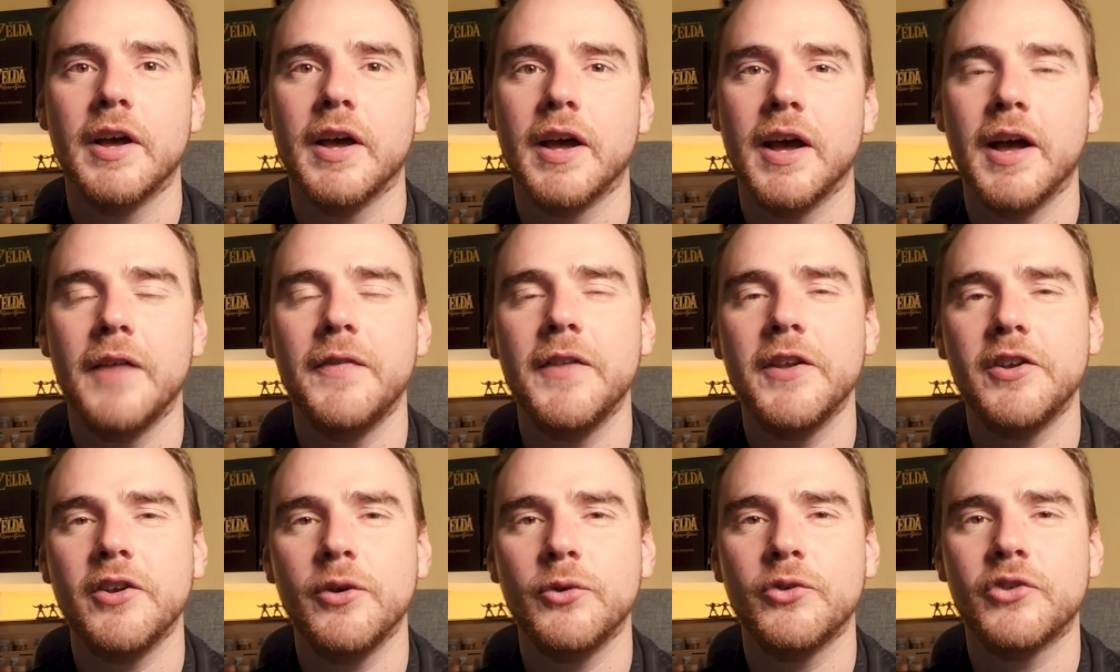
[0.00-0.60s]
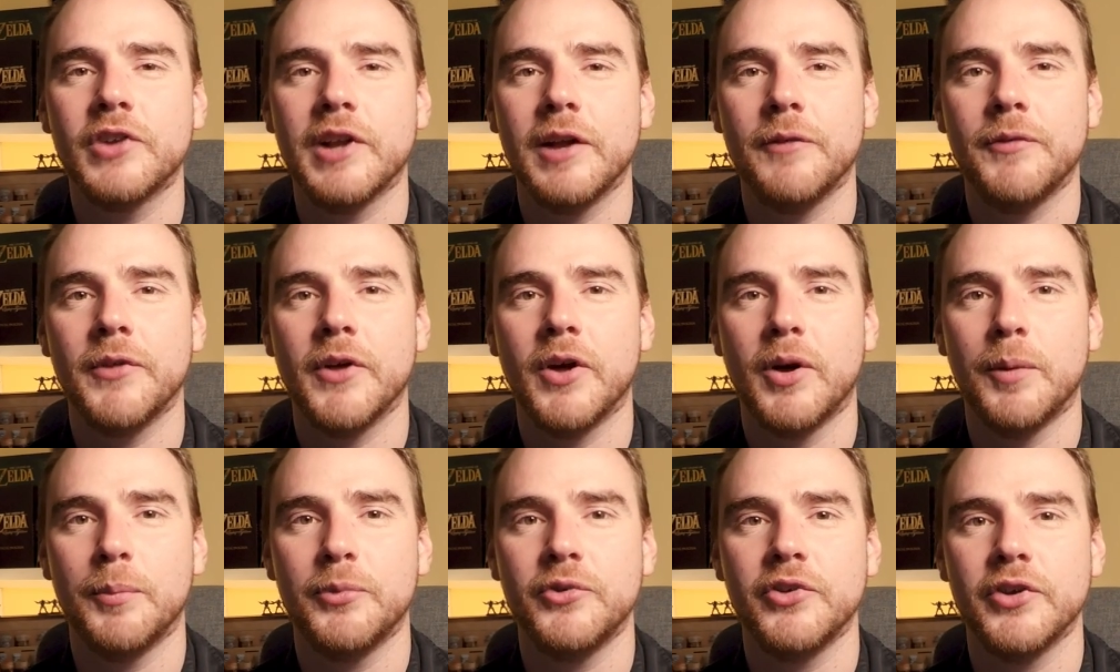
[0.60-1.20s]
and they do still have that
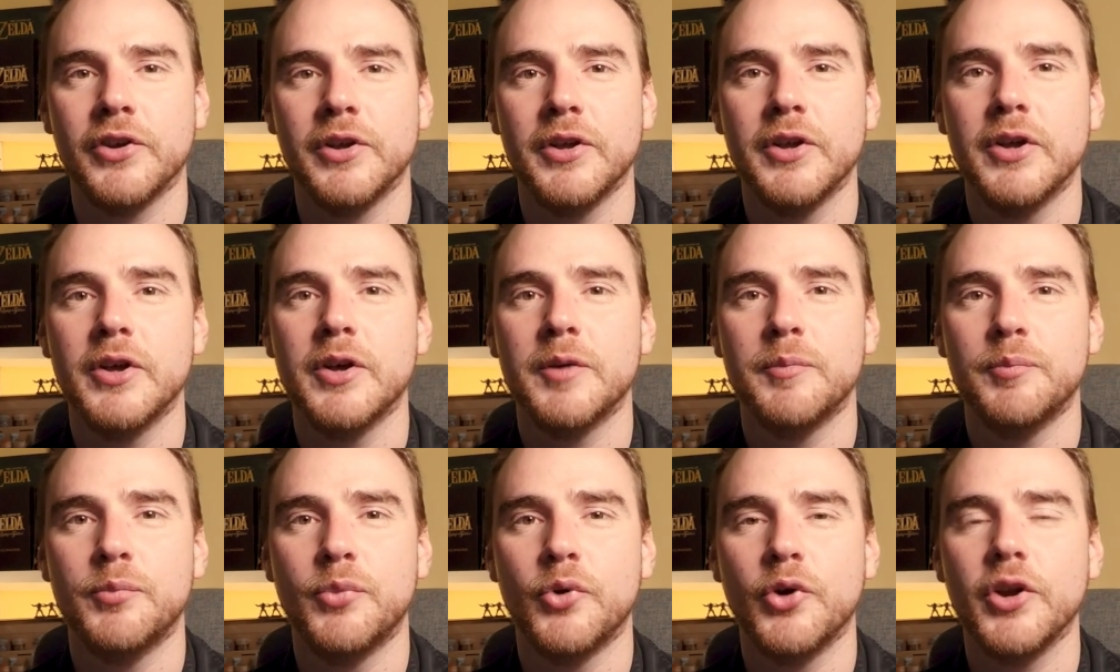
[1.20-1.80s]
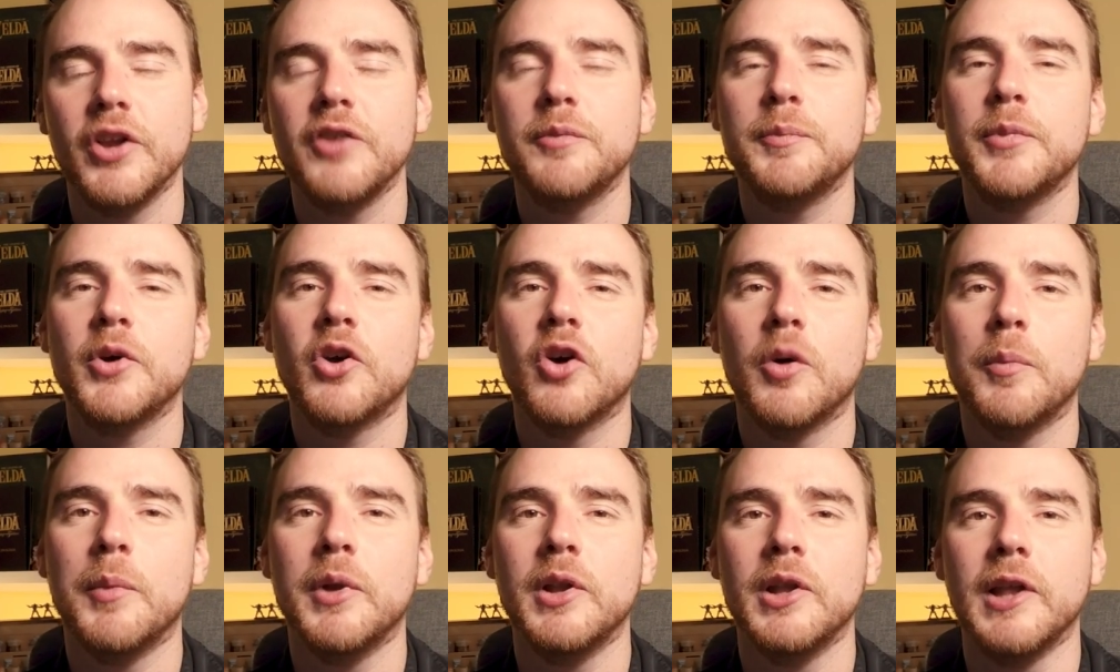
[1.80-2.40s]
option, but it's
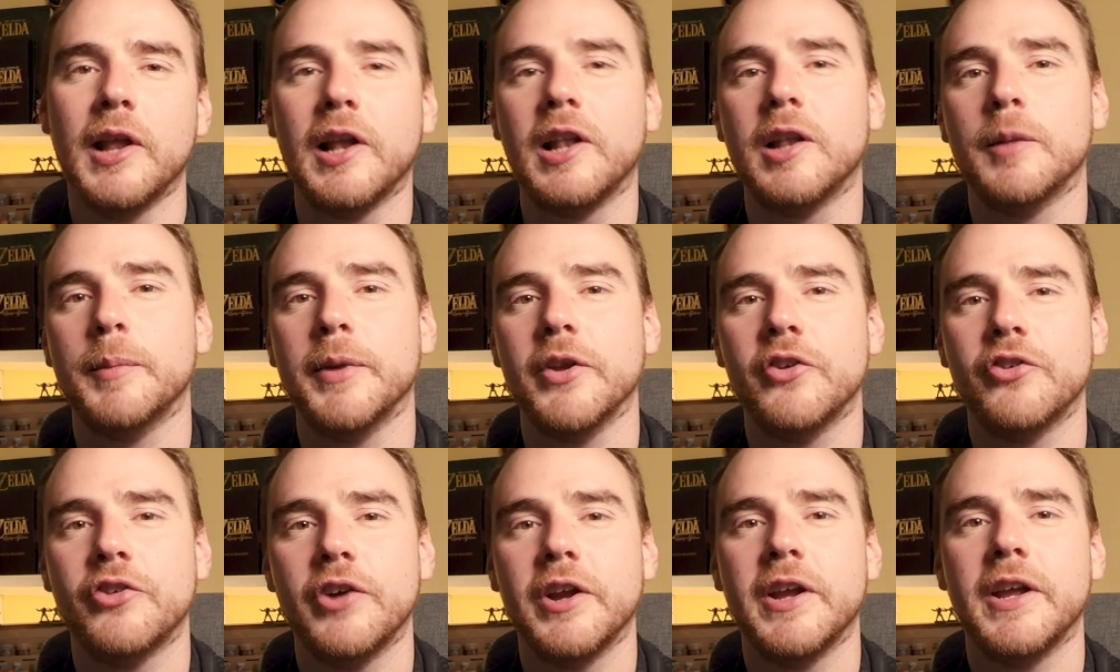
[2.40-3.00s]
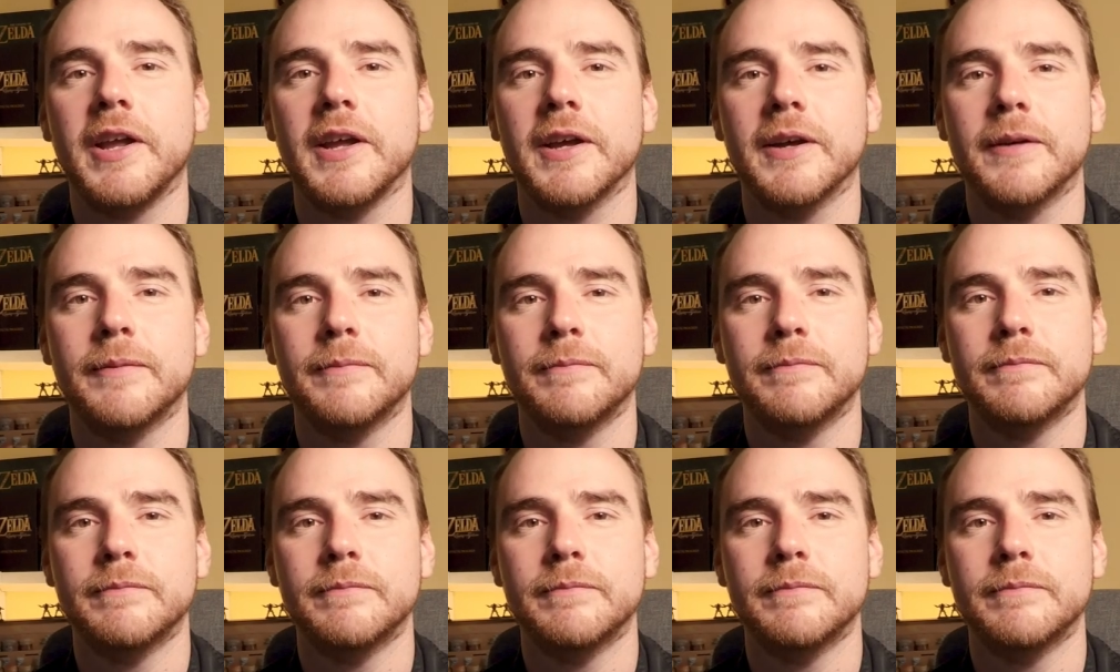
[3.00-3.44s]
become a little bit trickier.